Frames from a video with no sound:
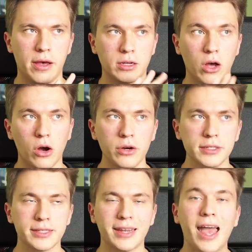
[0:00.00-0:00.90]

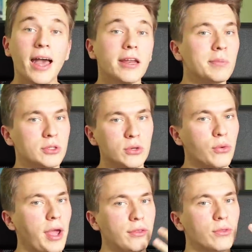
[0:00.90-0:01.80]
cards that add up to
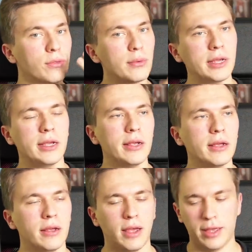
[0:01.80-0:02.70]
grade 3,
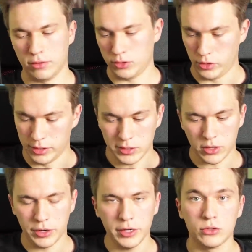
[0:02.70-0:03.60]
and so you
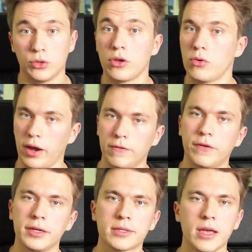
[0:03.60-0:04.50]
discard it during your ride
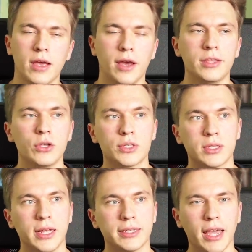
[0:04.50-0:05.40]
phase, and then you
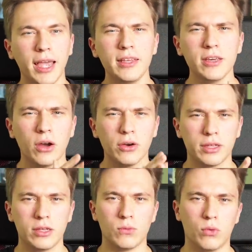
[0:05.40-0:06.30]
select any card
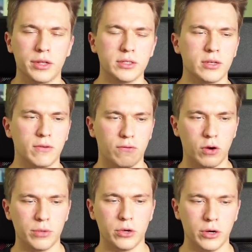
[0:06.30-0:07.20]
that you want
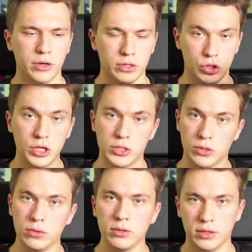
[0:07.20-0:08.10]
from your
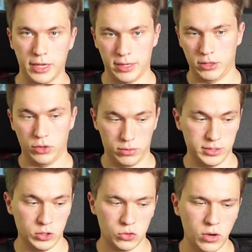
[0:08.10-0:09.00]
G-Zone that, you know, is
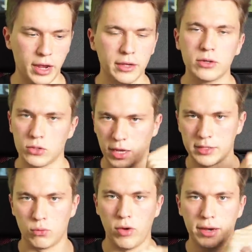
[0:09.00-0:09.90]
a stride, so it has
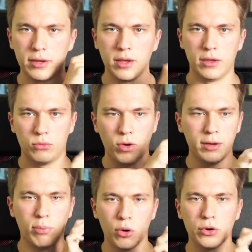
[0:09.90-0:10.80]
a
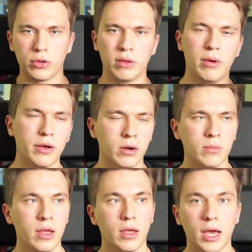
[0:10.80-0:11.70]
red border on the
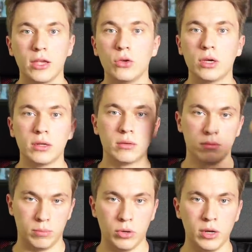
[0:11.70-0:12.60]
bottom, and you can
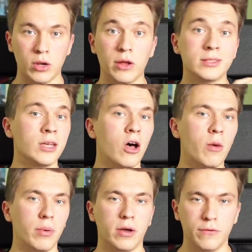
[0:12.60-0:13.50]
put it on
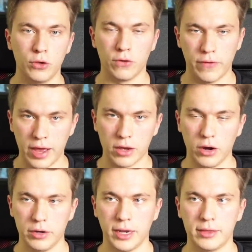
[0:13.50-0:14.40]
top of your
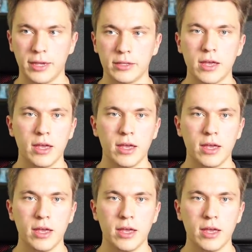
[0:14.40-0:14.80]
Vanguard. And then